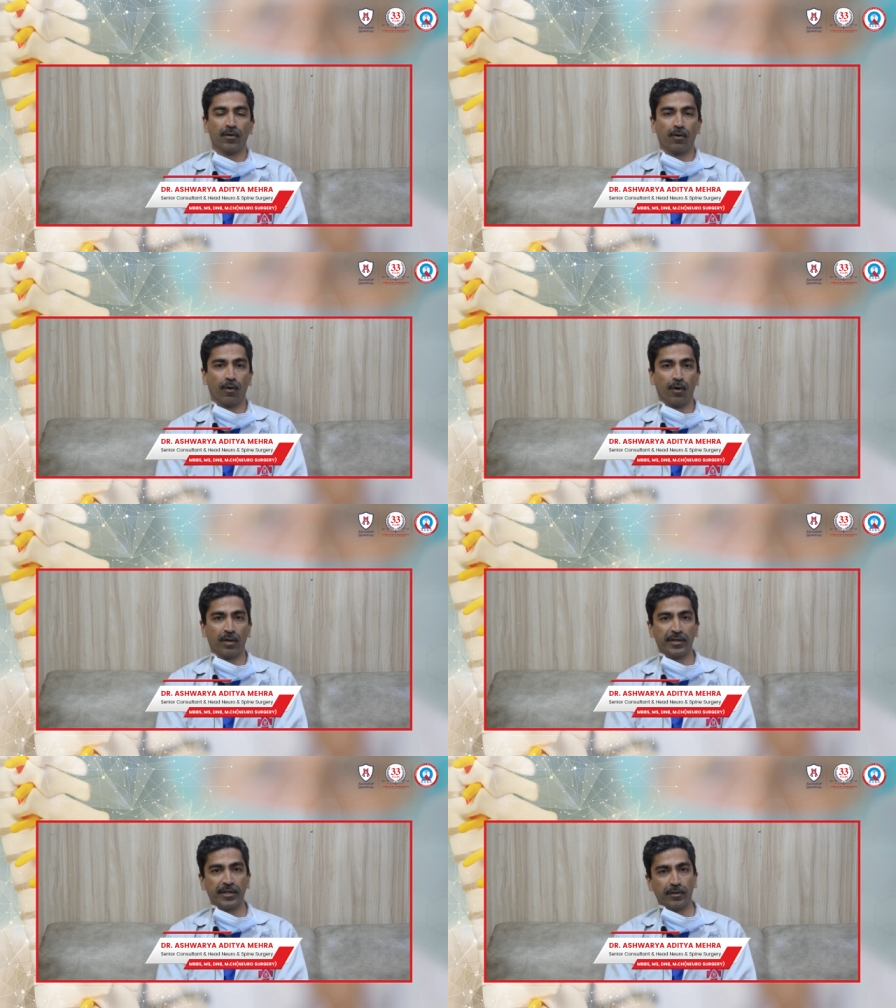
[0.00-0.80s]
all
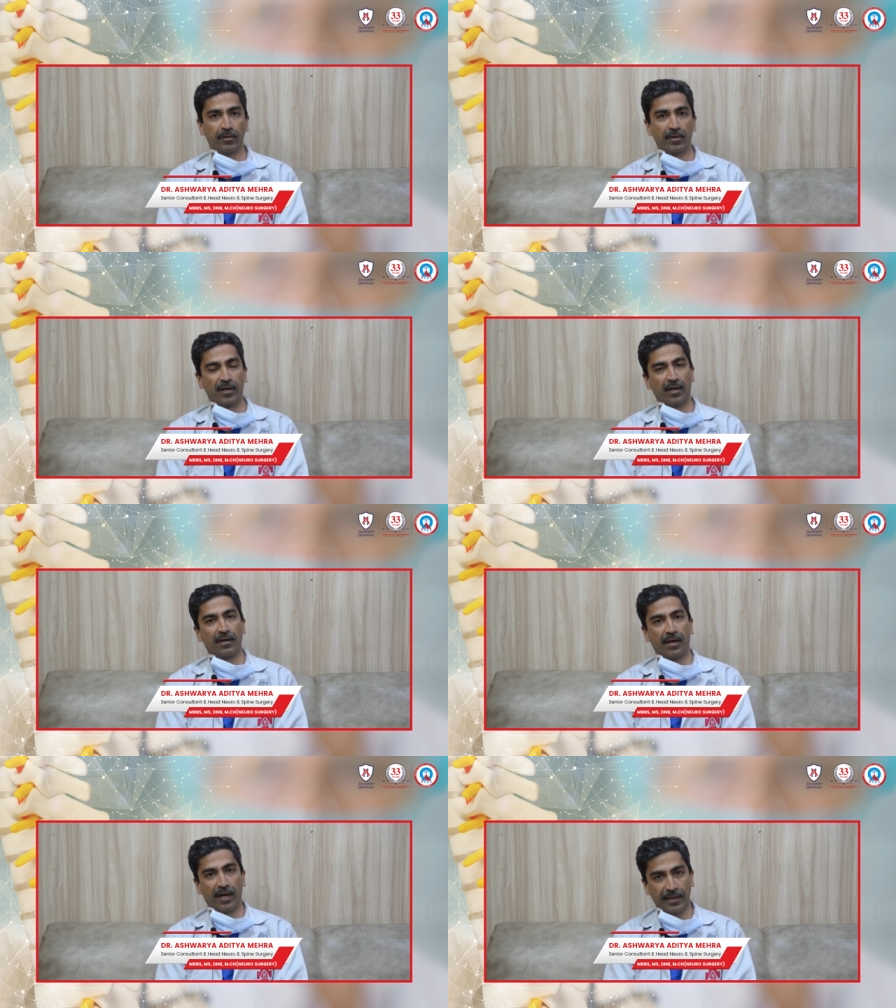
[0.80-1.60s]
the newer
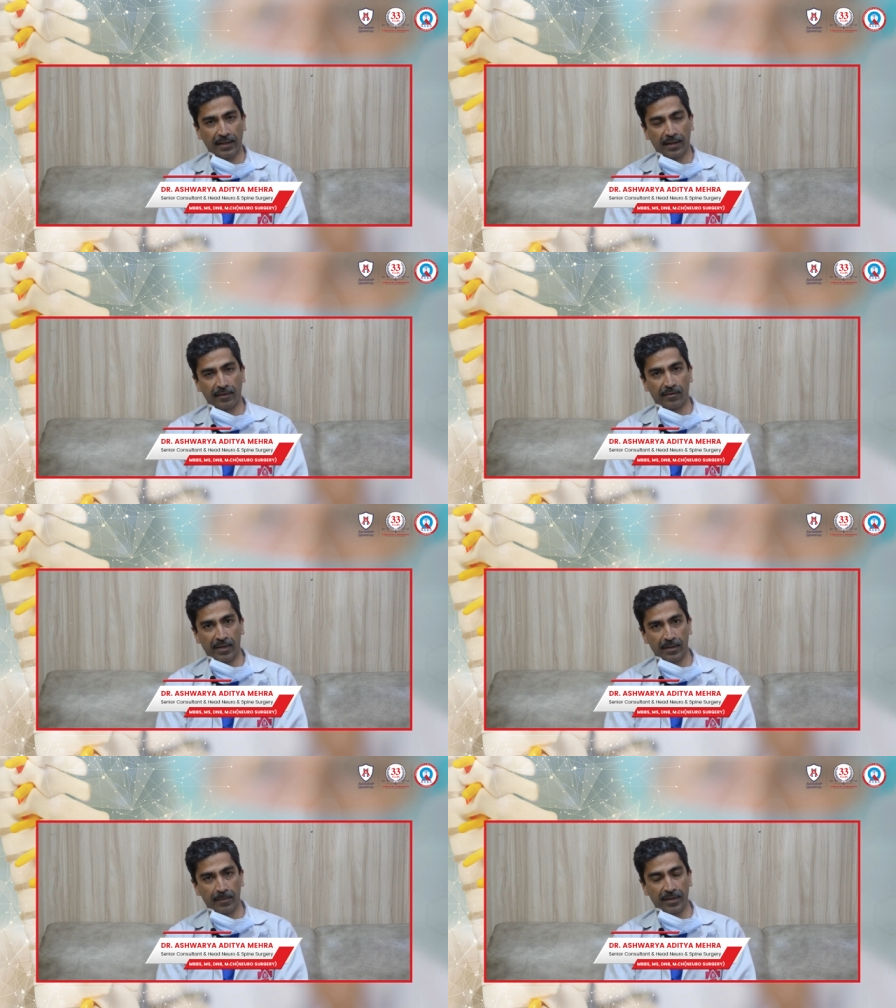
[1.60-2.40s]
high-end
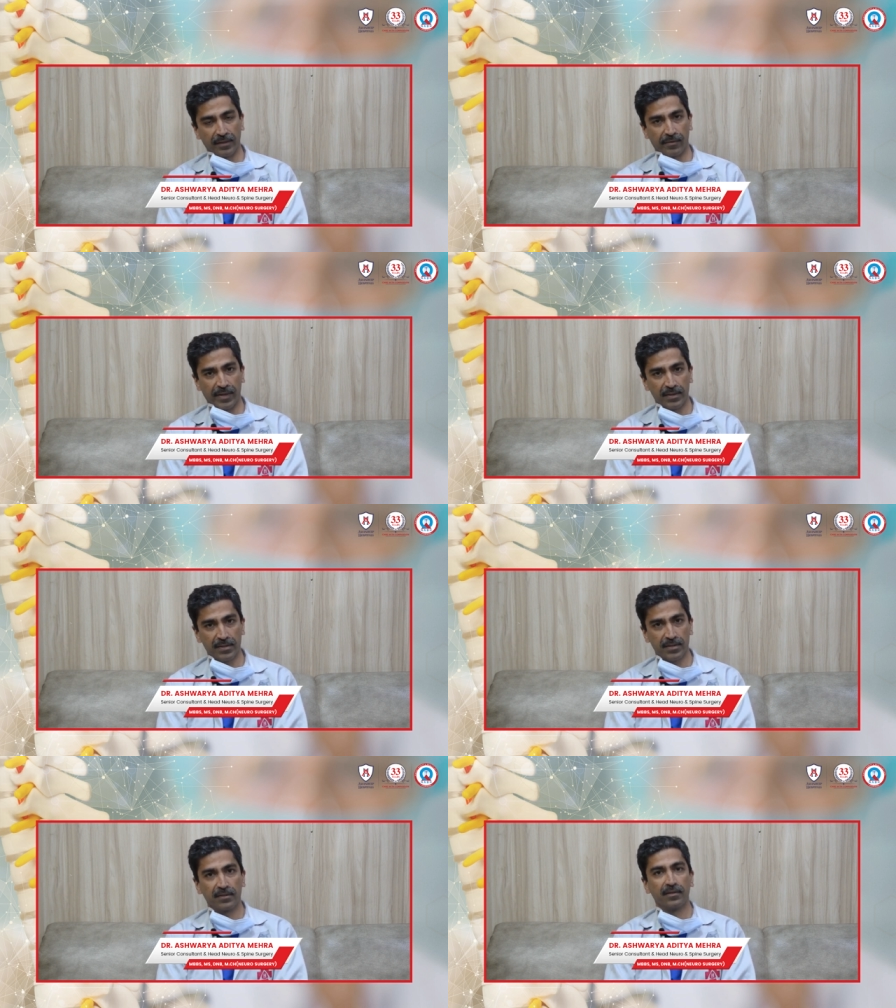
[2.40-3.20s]
drill
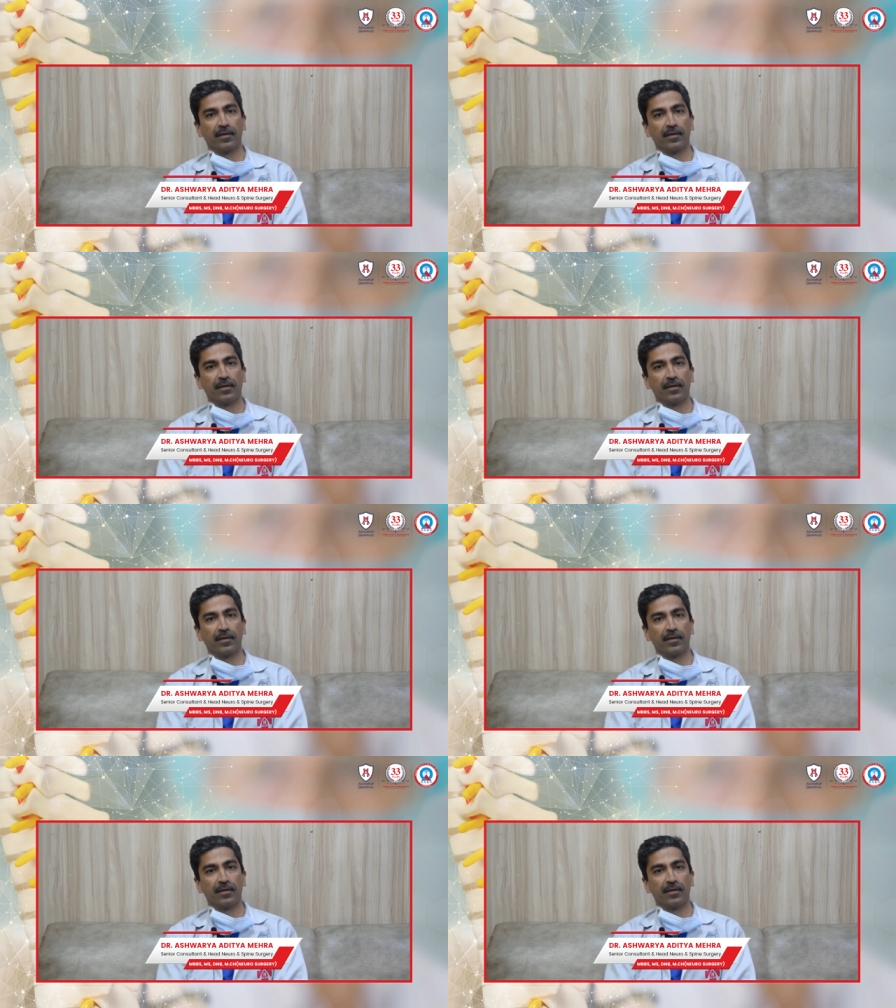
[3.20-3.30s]
drills,